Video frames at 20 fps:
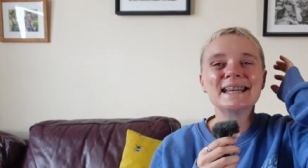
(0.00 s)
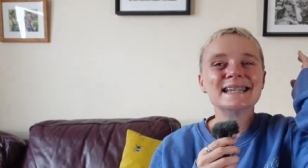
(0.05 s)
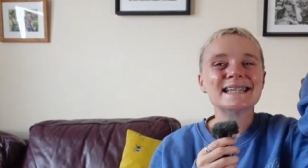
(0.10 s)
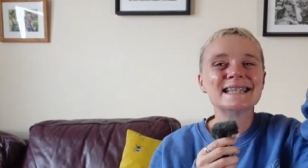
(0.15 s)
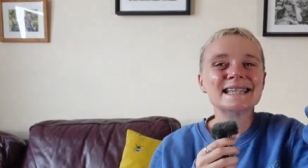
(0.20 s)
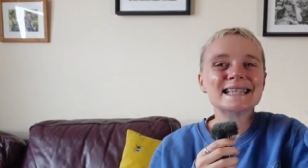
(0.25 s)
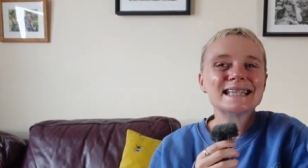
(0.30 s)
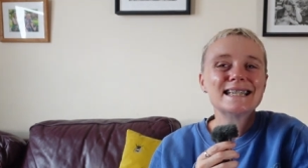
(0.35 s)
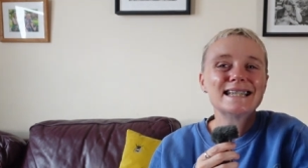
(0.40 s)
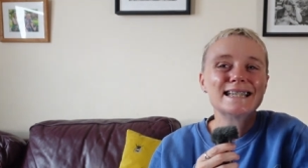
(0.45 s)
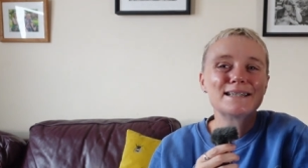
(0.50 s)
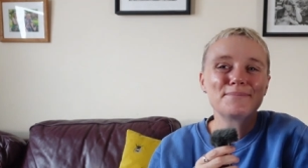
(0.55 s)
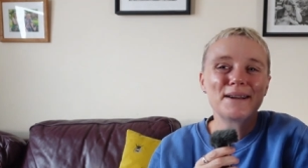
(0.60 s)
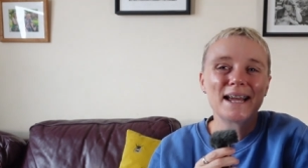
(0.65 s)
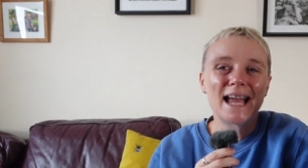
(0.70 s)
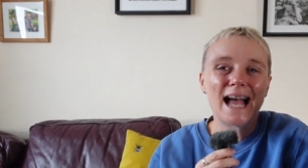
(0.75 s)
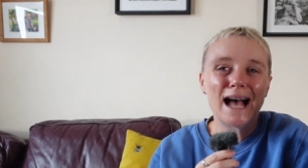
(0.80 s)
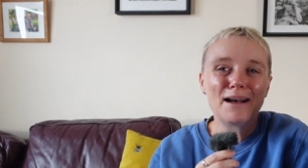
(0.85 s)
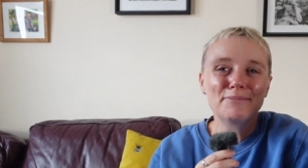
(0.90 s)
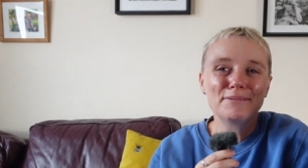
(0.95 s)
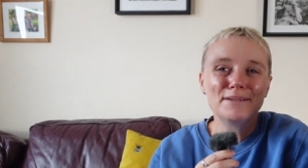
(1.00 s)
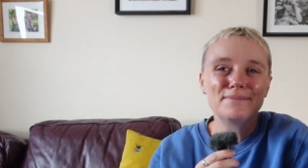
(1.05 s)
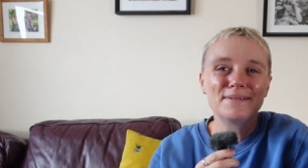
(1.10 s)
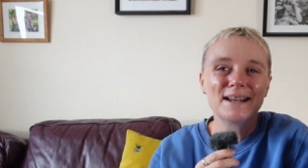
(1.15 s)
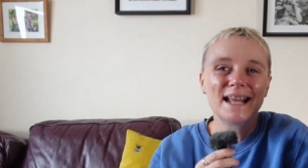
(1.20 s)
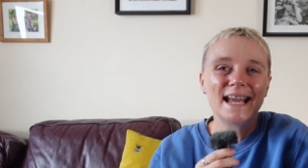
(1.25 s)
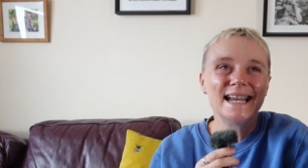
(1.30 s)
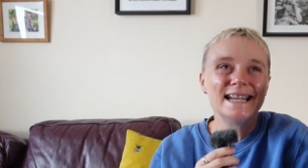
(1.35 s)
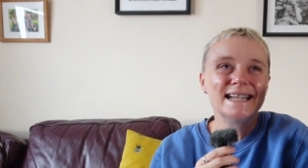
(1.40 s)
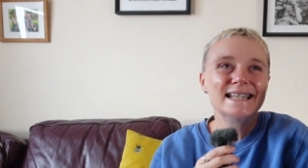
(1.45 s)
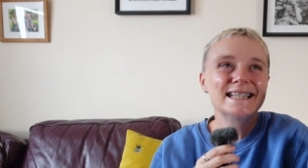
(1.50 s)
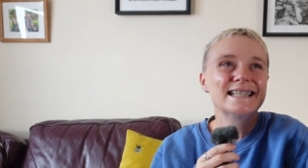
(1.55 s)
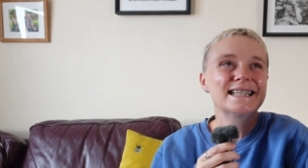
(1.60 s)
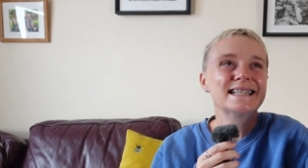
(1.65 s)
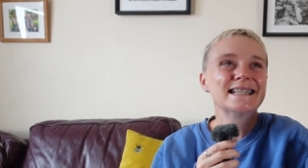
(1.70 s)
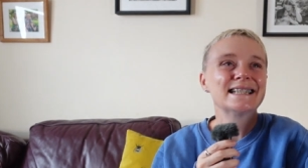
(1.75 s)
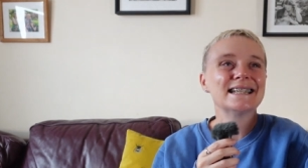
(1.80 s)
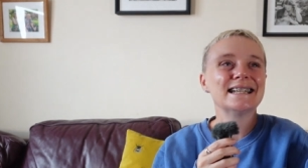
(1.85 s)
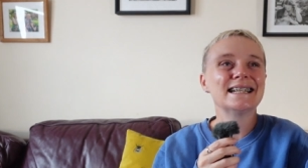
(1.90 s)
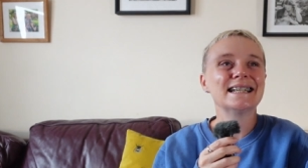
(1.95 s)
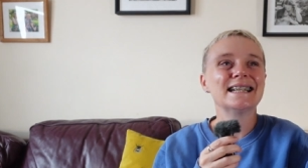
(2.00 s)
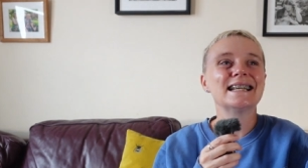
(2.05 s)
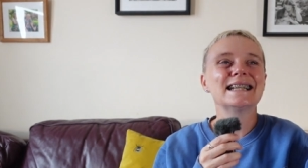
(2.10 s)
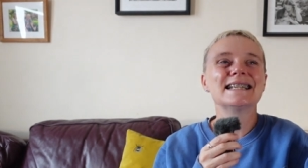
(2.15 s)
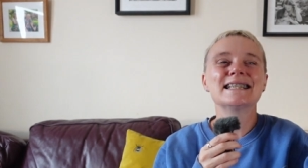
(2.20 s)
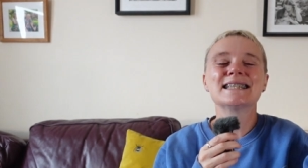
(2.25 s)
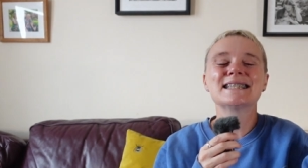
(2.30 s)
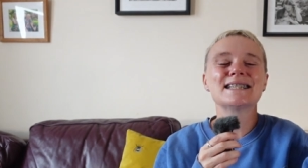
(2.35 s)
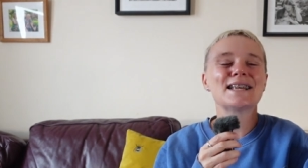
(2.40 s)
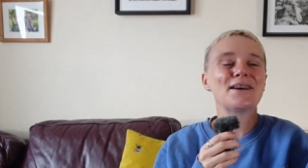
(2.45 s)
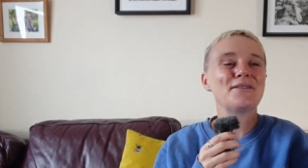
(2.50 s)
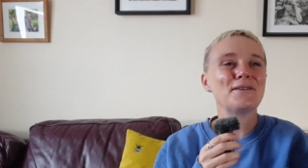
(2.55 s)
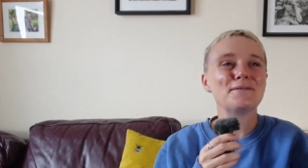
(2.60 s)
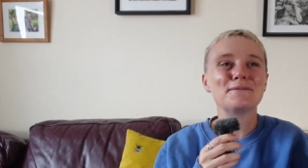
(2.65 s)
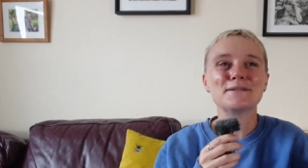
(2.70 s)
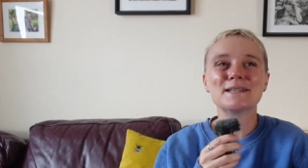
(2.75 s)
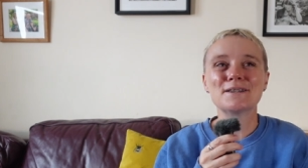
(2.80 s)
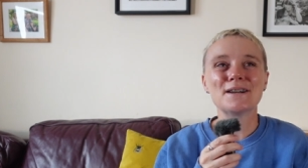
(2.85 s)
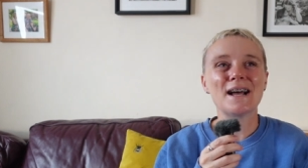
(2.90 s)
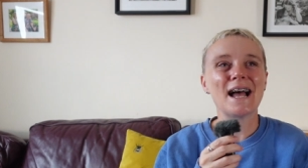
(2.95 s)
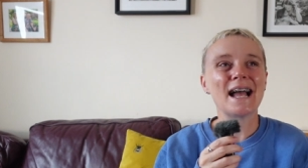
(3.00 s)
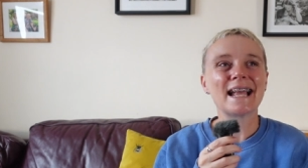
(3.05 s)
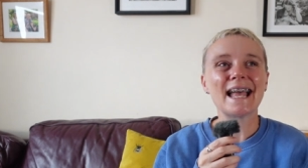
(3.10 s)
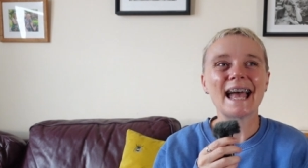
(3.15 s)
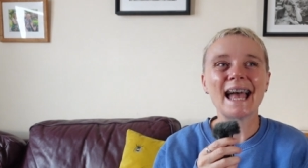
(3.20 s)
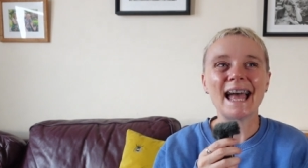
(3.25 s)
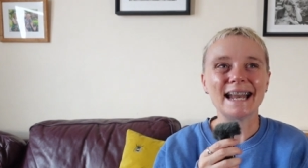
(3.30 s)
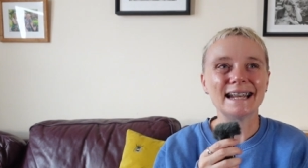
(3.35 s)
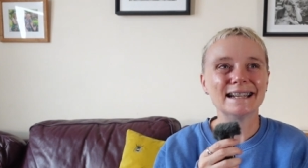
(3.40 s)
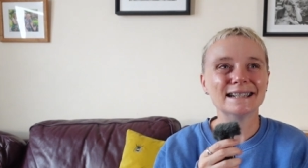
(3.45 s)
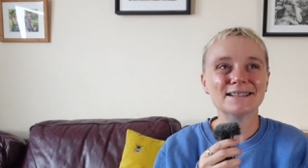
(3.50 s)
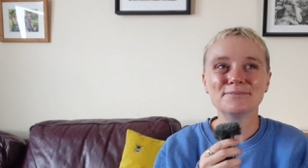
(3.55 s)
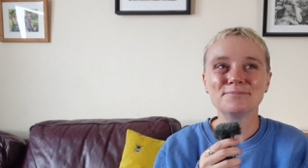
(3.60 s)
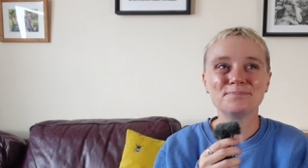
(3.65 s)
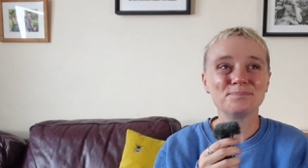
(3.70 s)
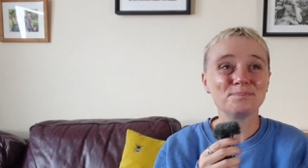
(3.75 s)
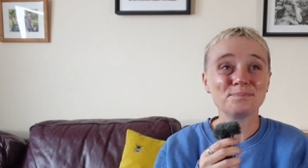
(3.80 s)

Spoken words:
Disney is my happy place. So it was, again,